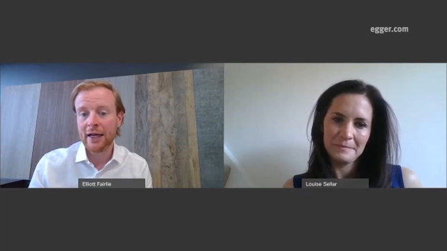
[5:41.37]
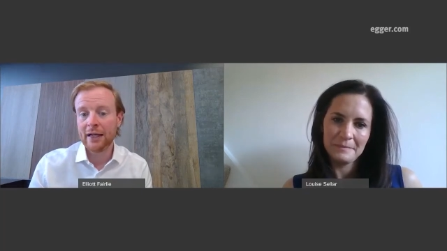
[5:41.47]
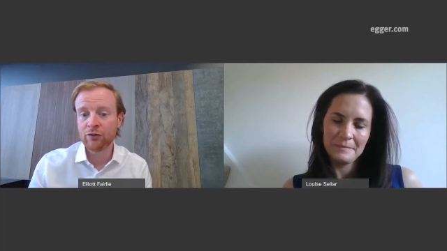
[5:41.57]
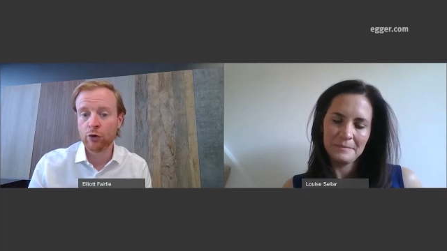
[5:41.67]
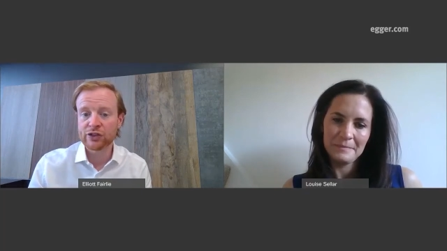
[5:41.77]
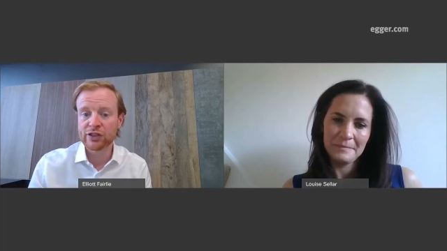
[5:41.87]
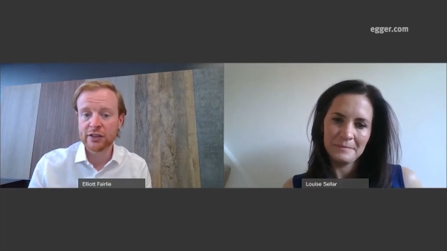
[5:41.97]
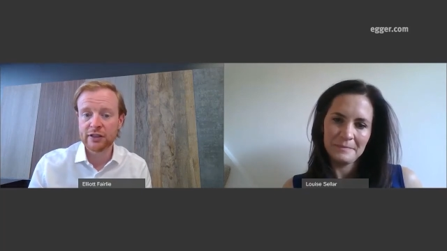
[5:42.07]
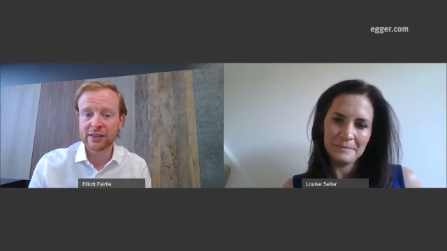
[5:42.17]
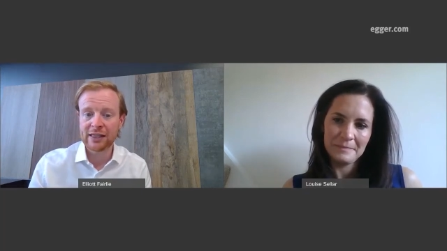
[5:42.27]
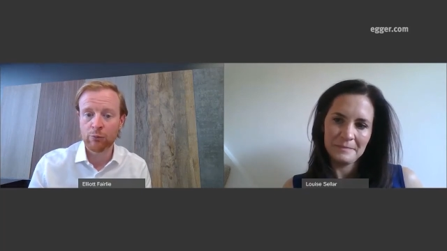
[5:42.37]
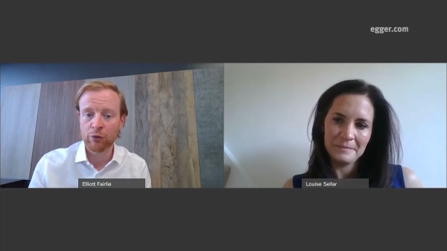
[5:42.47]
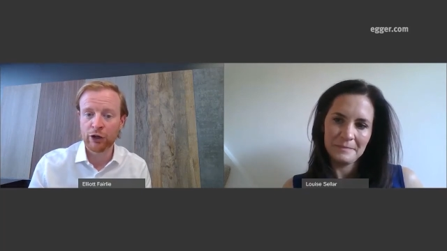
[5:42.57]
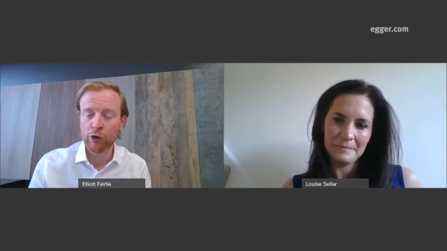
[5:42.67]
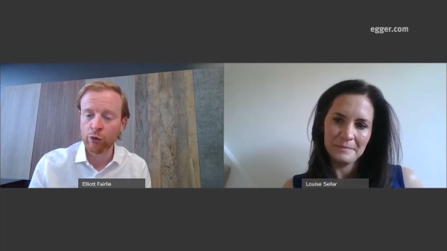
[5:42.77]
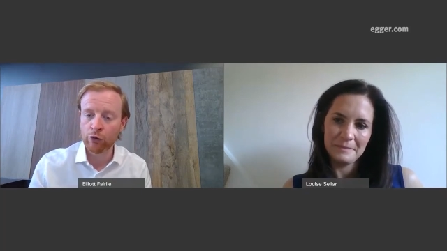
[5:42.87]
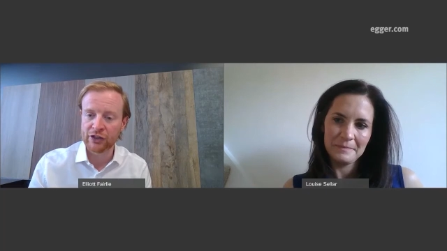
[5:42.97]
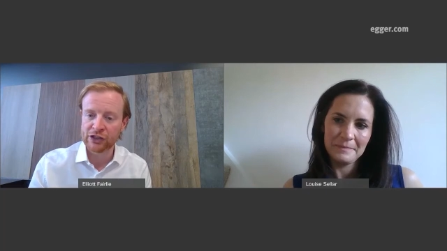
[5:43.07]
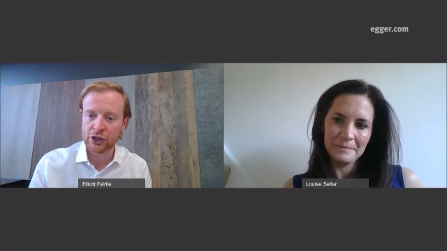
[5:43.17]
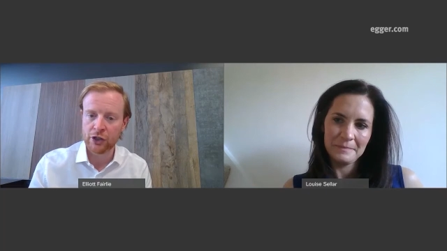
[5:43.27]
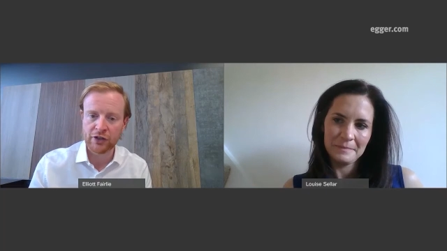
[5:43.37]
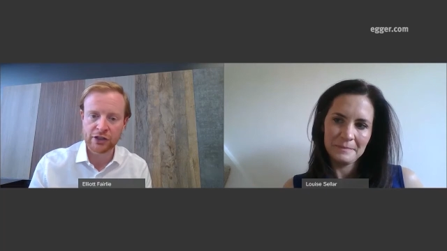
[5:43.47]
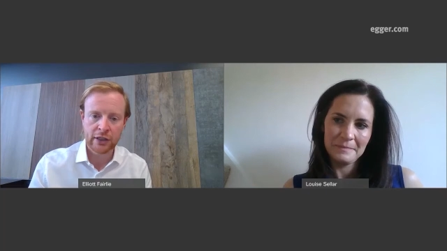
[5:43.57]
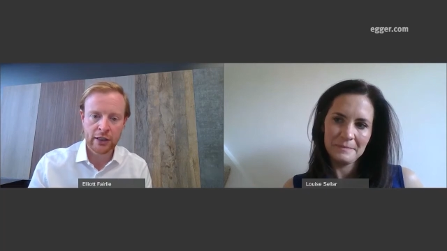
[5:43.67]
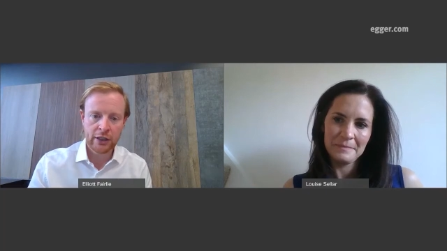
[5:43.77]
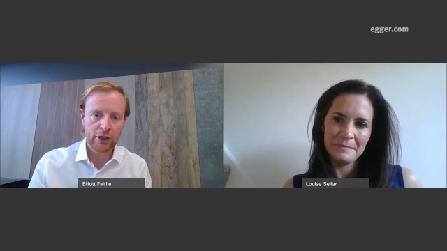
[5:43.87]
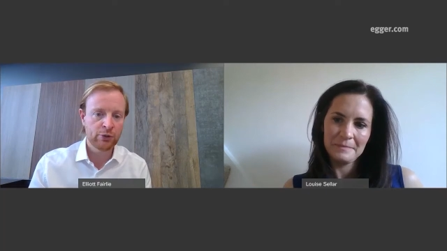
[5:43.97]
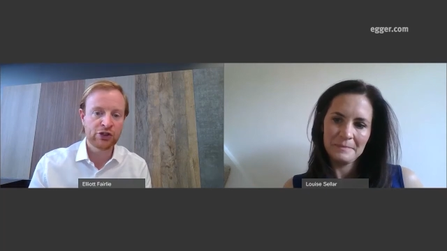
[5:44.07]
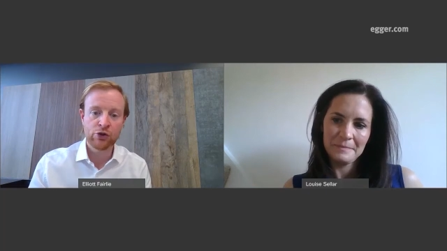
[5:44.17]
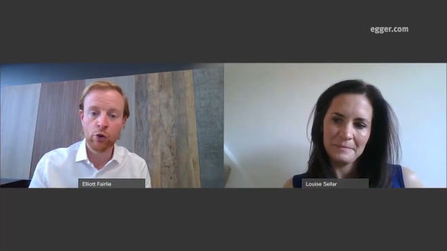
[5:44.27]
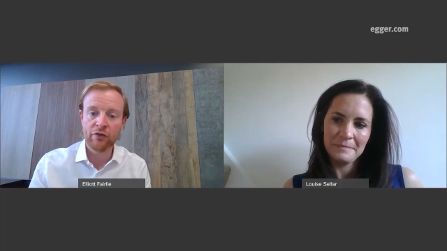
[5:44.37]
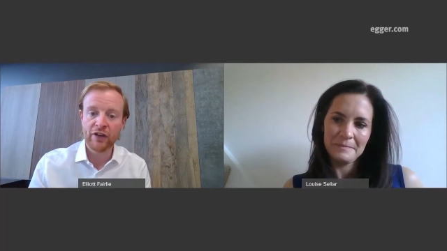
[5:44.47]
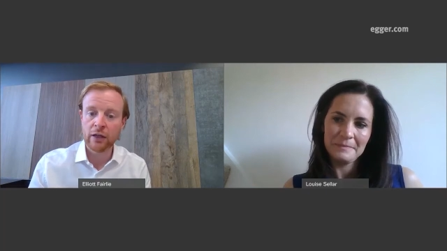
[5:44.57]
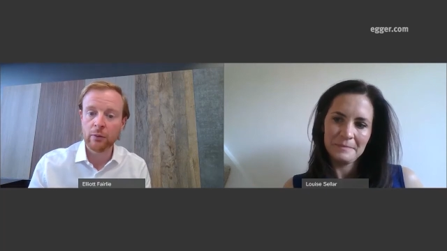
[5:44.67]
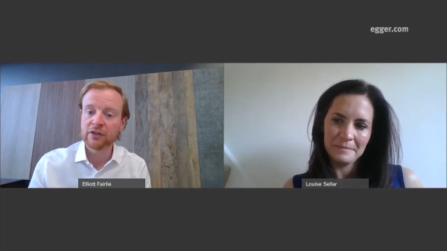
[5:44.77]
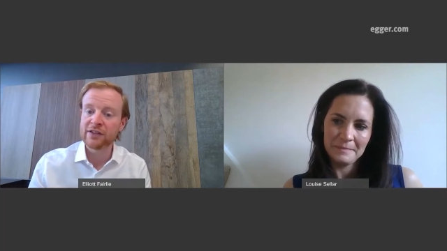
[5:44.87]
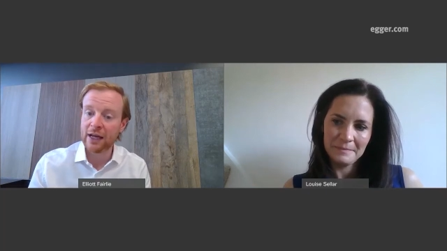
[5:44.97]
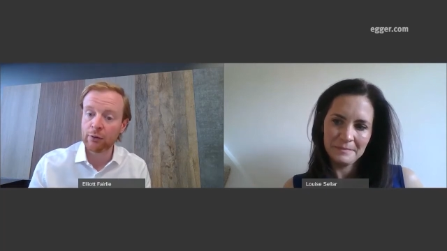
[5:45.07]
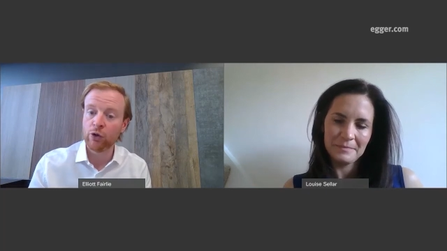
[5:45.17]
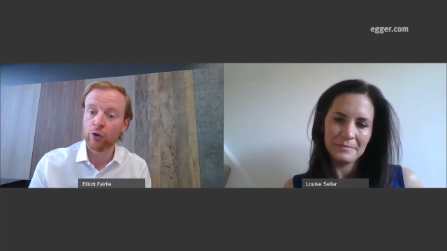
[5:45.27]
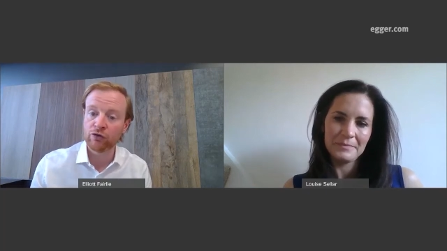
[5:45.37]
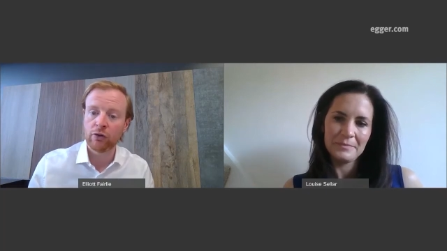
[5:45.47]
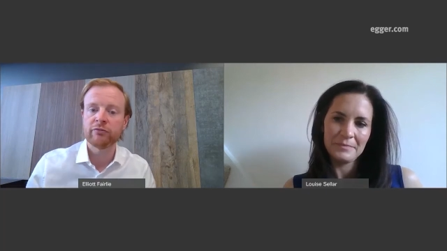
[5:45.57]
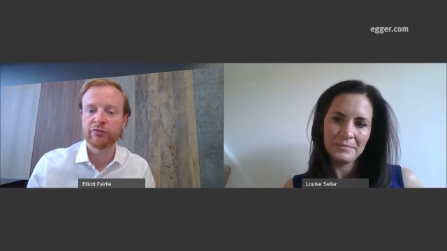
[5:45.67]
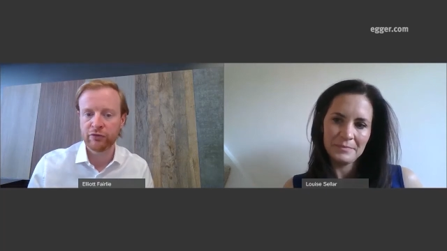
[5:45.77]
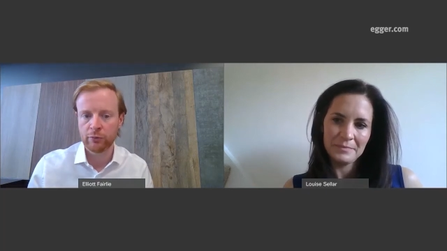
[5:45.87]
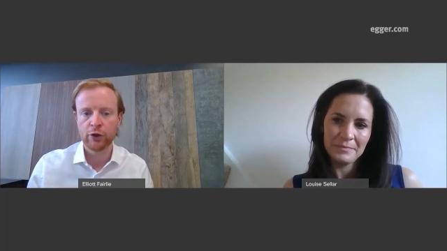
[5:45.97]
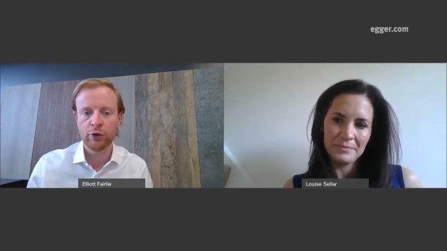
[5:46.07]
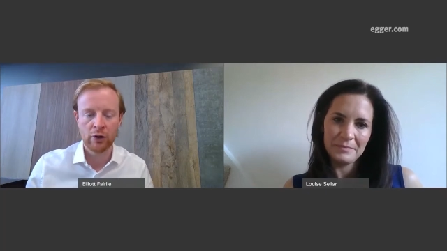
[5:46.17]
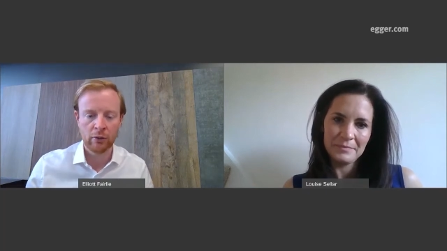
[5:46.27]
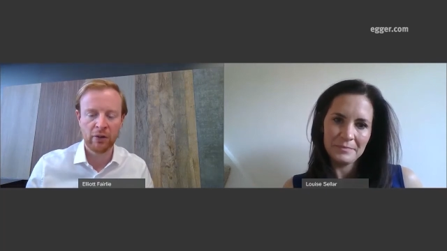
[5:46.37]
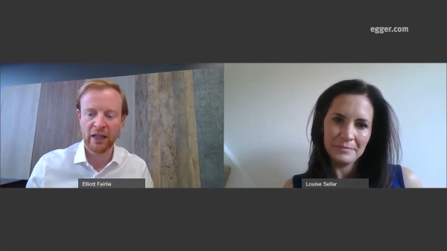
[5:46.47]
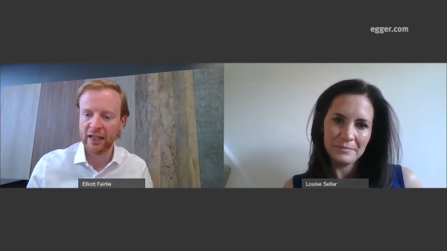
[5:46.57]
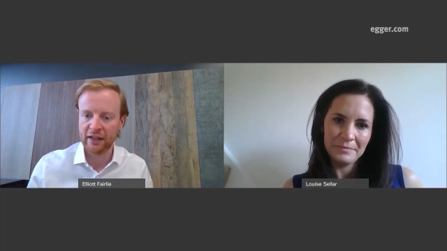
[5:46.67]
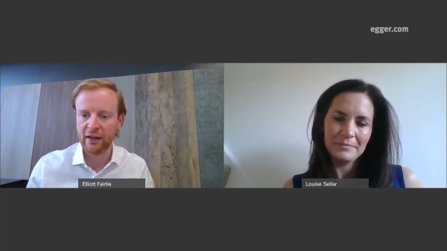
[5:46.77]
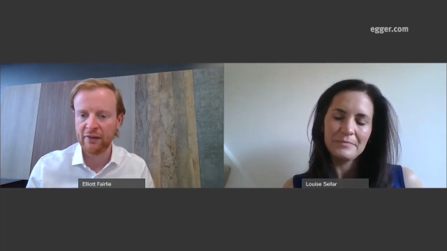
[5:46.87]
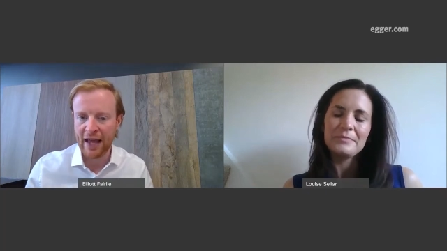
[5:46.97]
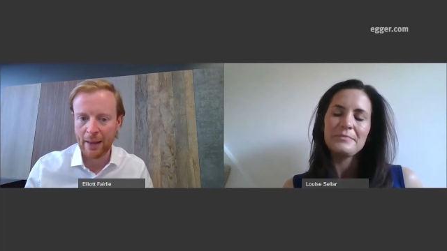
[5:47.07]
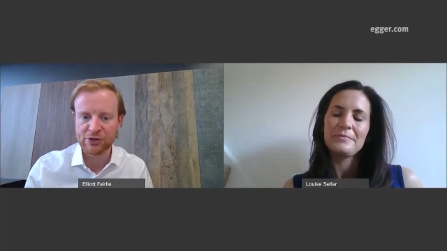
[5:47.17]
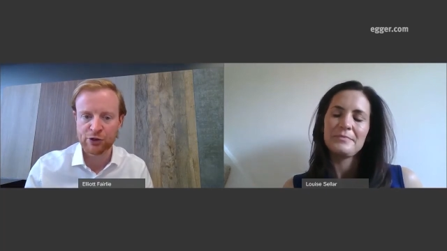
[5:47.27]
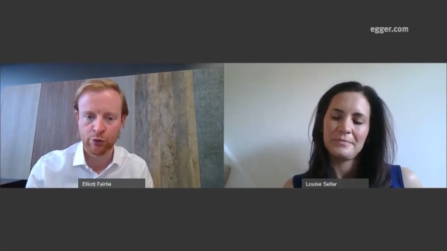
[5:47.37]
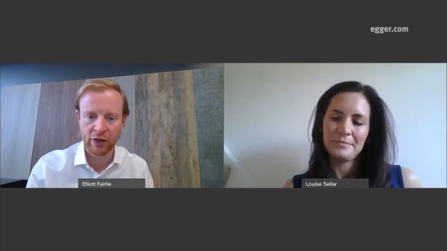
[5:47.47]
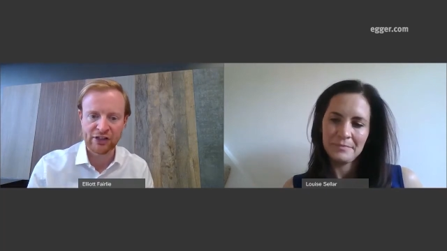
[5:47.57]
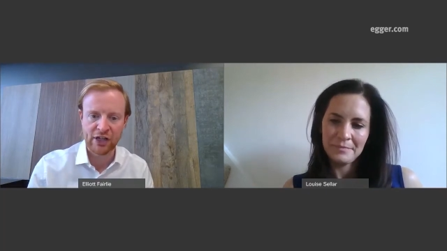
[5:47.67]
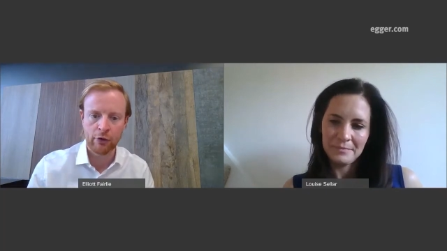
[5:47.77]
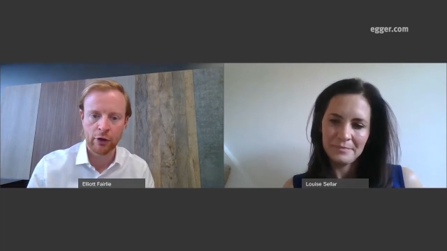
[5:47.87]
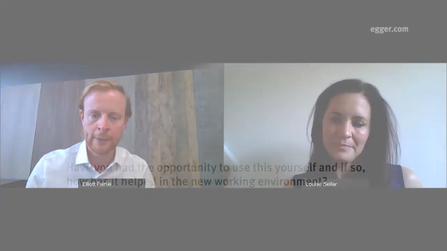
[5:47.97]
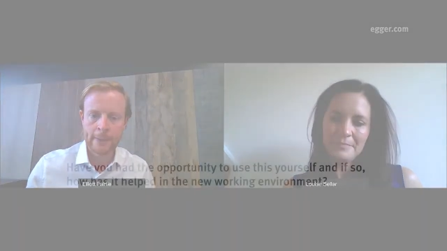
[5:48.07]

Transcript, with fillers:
Speaker 1: and of course the, the sampling and ordering service, you know, which is all available to download from, from Google Play and, and the App Store, etc.